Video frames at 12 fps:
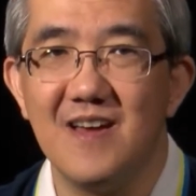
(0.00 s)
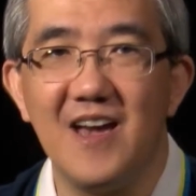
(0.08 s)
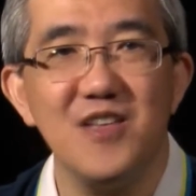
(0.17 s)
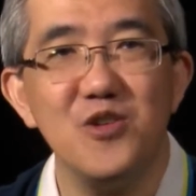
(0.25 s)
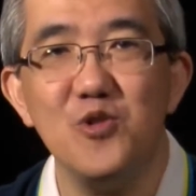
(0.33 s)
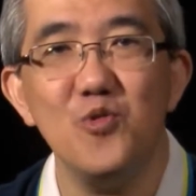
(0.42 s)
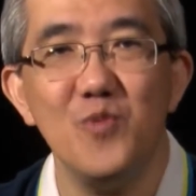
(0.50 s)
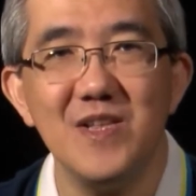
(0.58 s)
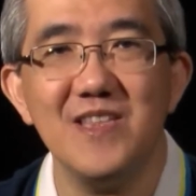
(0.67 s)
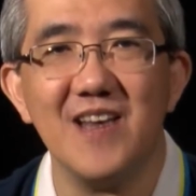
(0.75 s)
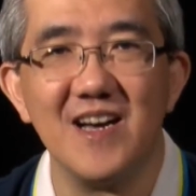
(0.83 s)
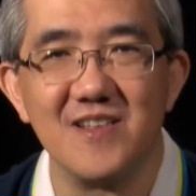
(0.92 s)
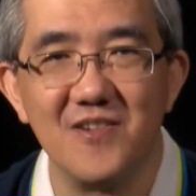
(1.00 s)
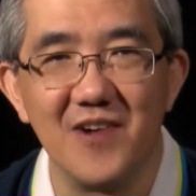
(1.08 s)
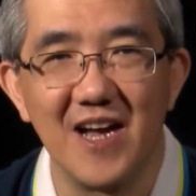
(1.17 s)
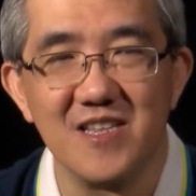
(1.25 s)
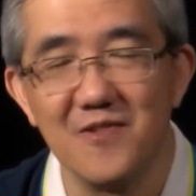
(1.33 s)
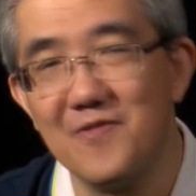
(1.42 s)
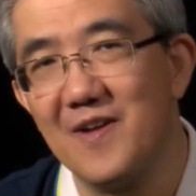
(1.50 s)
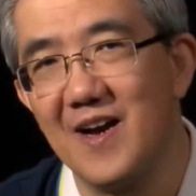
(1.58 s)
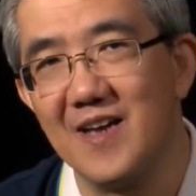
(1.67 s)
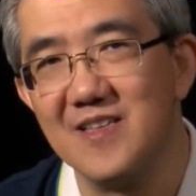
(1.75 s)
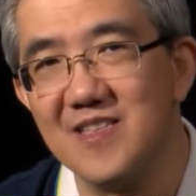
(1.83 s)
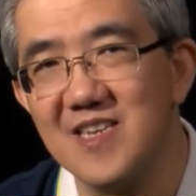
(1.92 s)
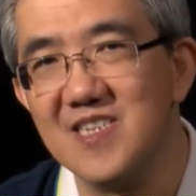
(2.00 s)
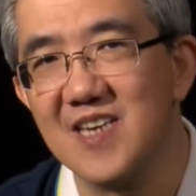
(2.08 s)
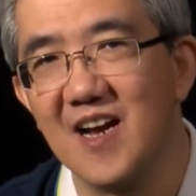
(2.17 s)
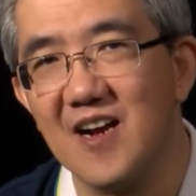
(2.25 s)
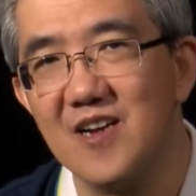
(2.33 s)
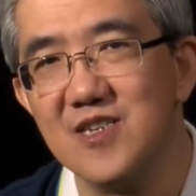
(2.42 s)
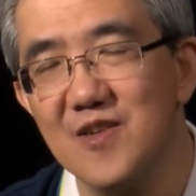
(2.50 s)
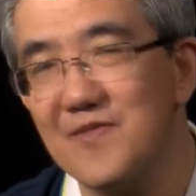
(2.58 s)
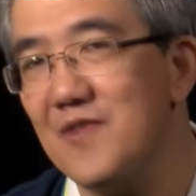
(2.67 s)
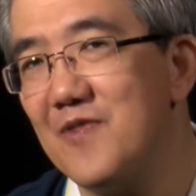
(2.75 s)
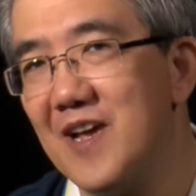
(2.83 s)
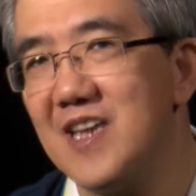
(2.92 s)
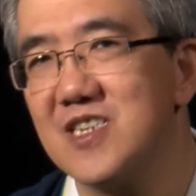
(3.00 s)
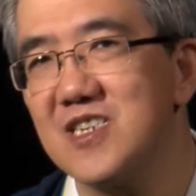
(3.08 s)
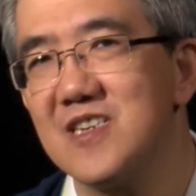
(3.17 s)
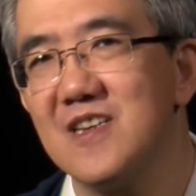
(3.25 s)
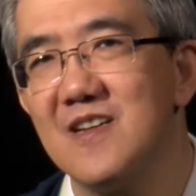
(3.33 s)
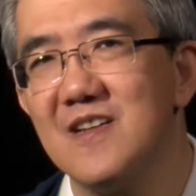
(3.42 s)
and you will not gratify the desires of the flesh.